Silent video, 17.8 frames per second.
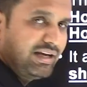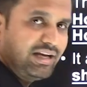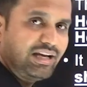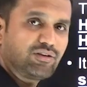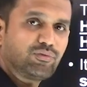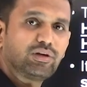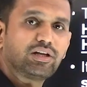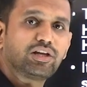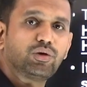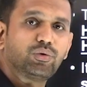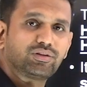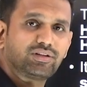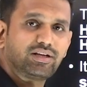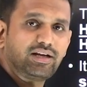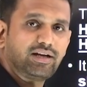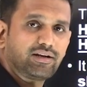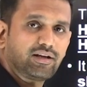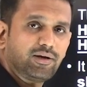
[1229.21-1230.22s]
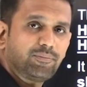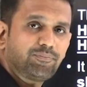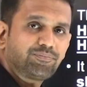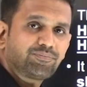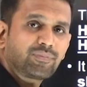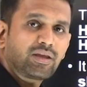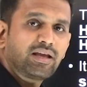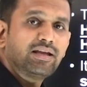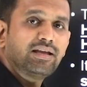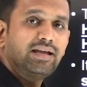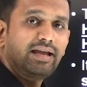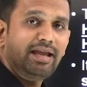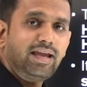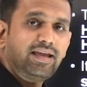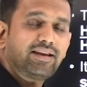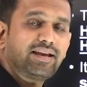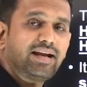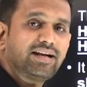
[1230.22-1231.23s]
It will give us the data.
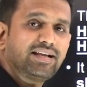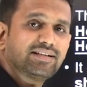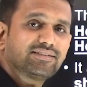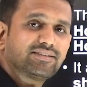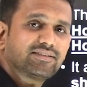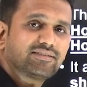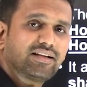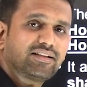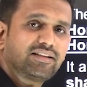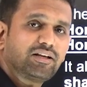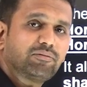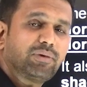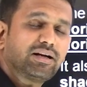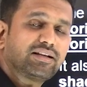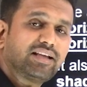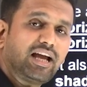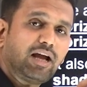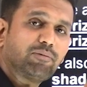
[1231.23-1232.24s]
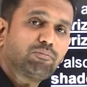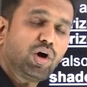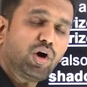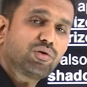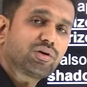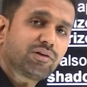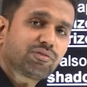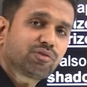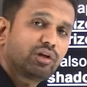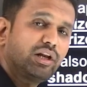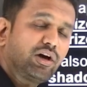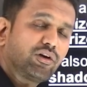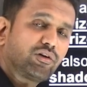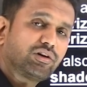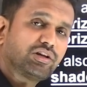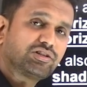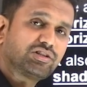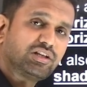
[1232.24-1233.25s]
Irradiance is nothing but the amount of solar
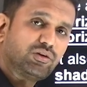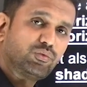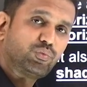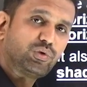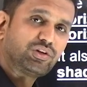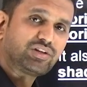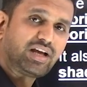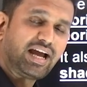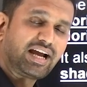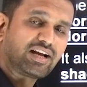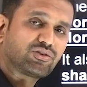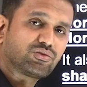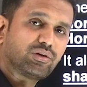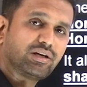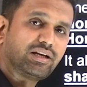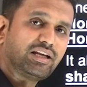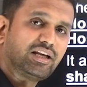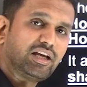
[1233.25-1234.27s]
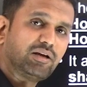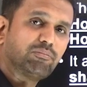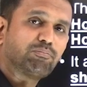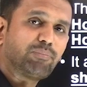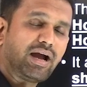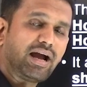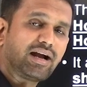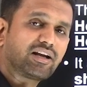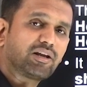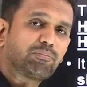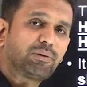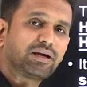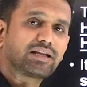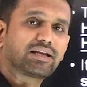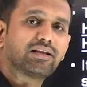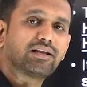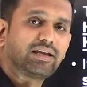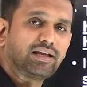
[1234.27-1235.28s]
energy which actually impact a
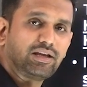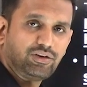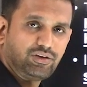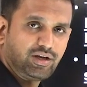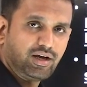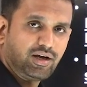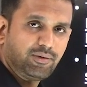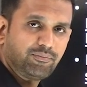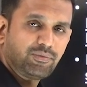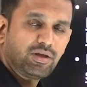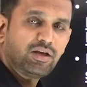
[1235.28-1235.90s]
particular area.